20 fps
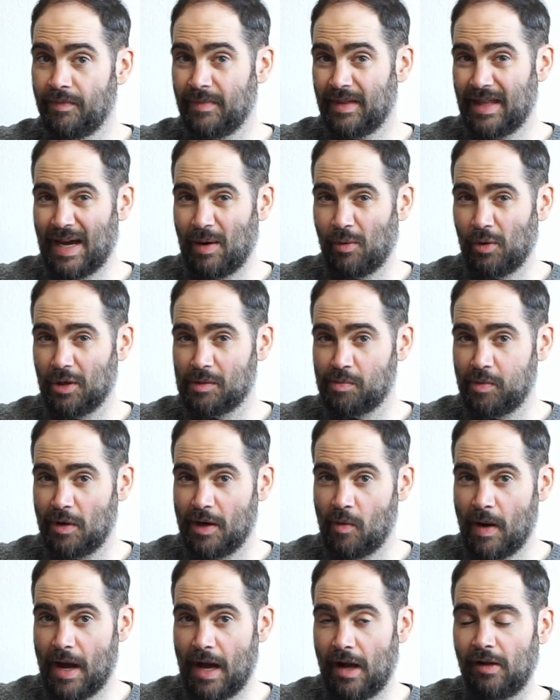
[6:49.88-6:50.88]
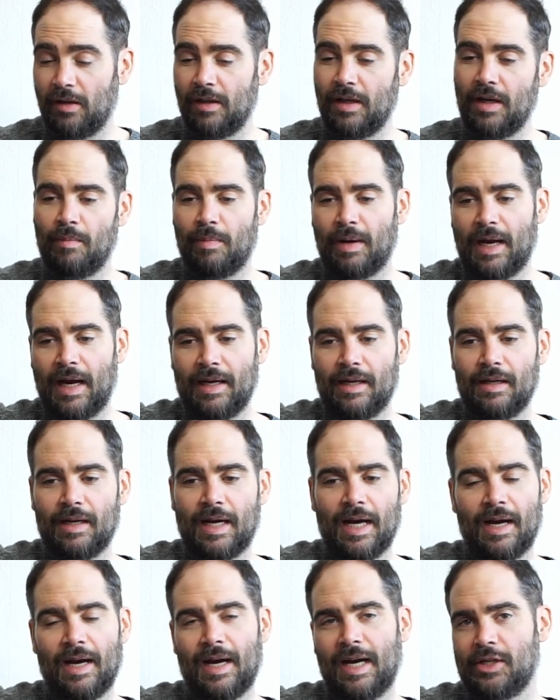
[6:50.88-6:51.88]
That works pretty well, but
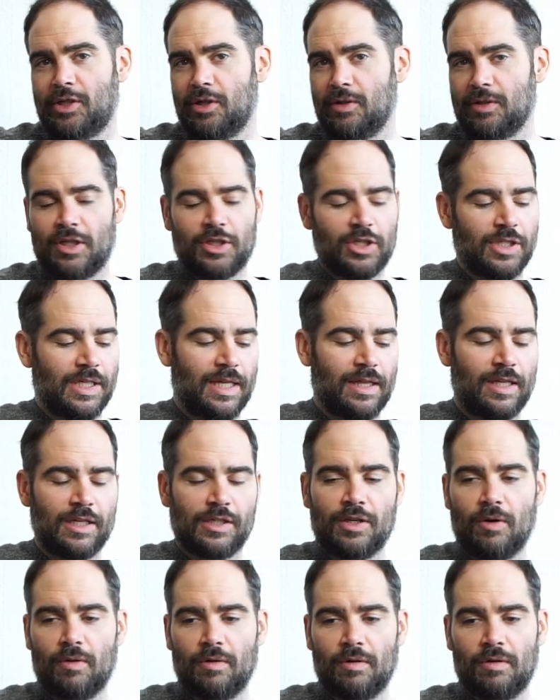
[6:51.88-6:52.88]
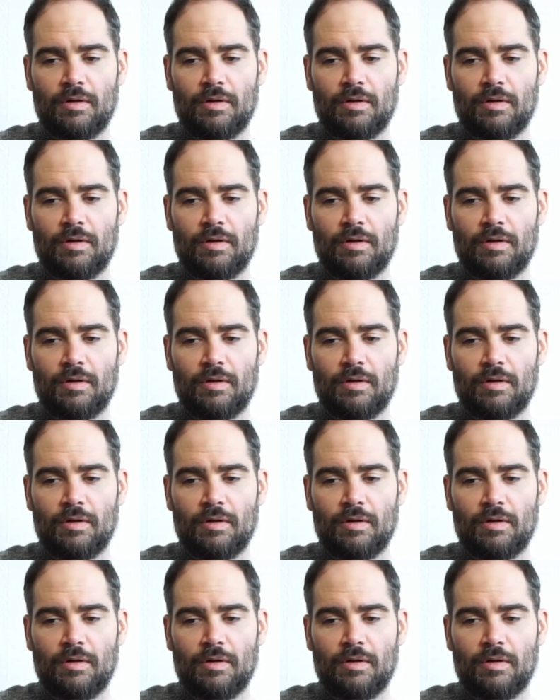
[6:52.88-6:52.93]
I chose to just hit this note.